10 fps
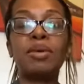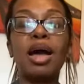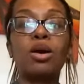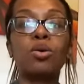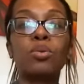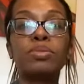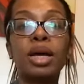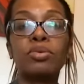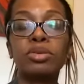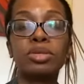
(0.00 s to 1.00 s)
I hope that
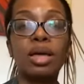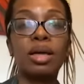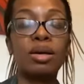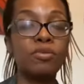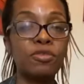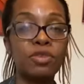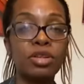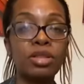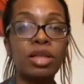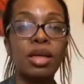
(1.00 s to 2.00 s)
was
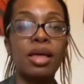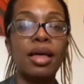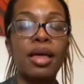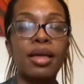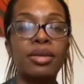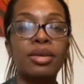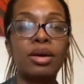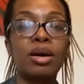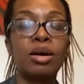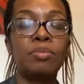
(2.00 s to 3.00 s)
helpful, and
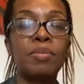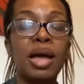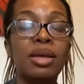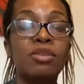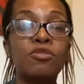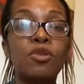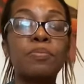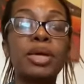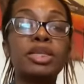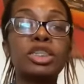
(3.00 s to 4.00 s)
my
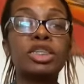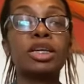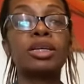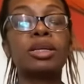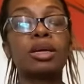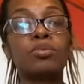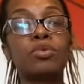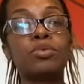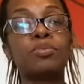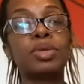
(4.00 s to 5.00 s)
information
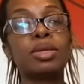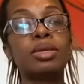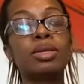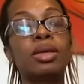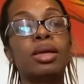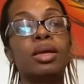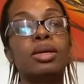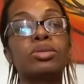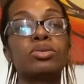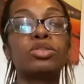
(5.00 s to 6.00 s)
will be in
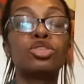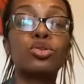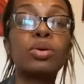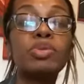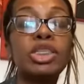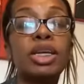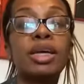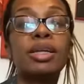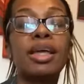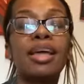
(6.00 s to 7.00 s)
the
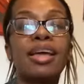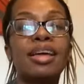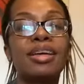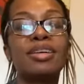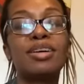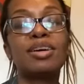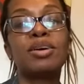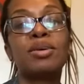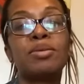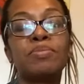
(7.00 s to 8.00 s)
description, and
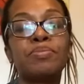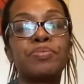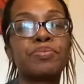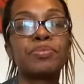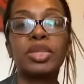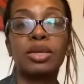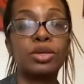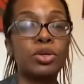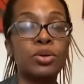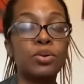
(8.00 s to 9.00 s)

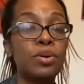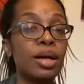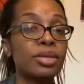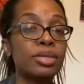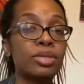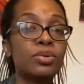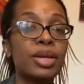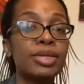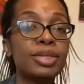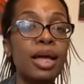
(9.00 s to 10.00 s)
I'll see you
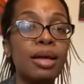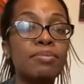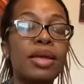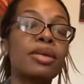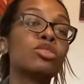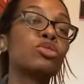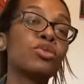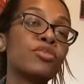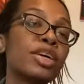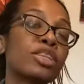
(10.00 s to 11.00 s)
next time, and don't
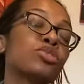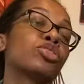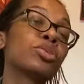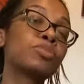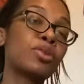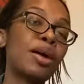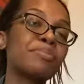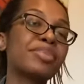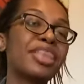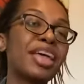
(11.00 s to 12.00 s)
forget to subscribe.
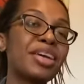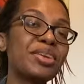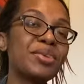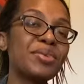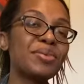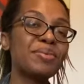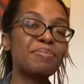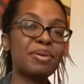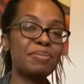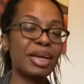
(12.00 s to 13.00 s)
Thank you.
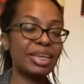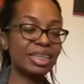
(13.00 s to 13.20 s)
Bye bye.